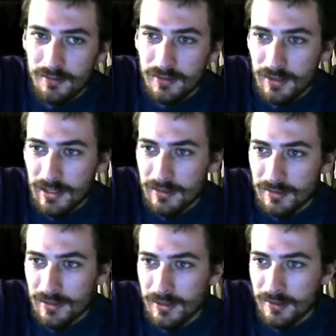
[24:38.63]
like
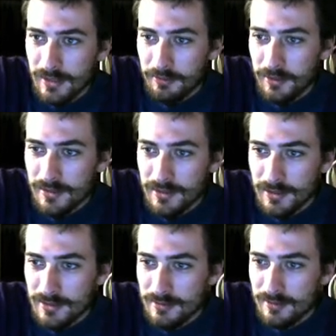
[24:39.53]
little
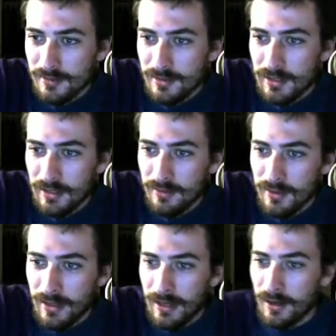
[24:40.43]
differences given
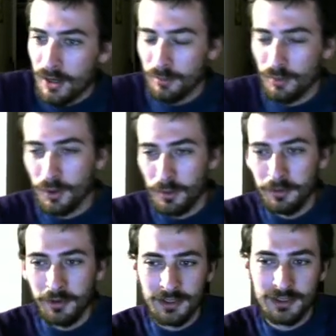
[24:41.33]
that our pour
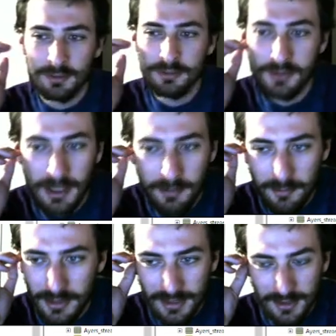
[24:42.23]
points are
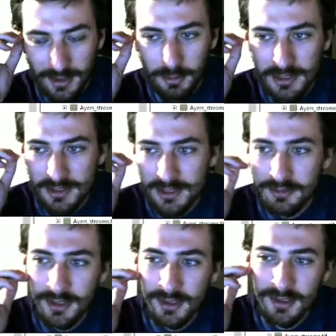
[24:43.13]
probably a little bit
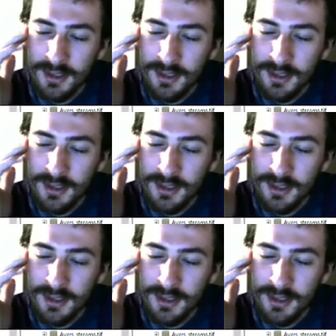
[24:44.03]
different.